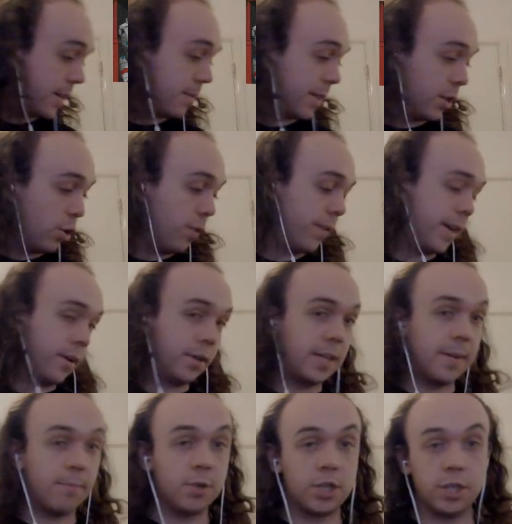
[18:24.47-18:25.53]
my lore video on the
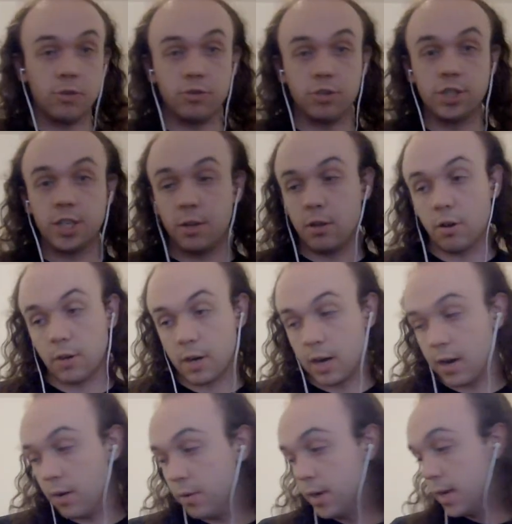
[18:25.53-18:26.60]
Emperor's Children so long
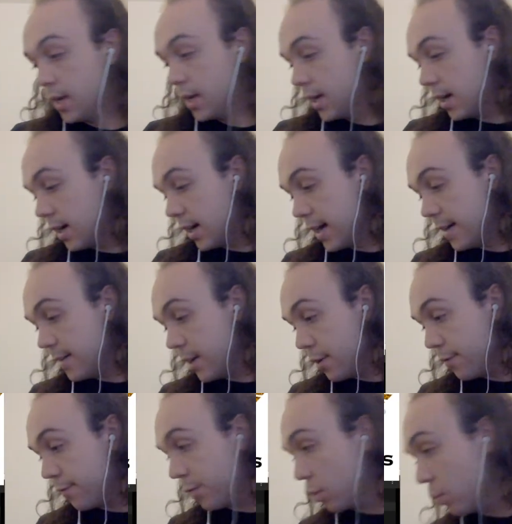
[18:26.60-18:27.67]
ago. I know full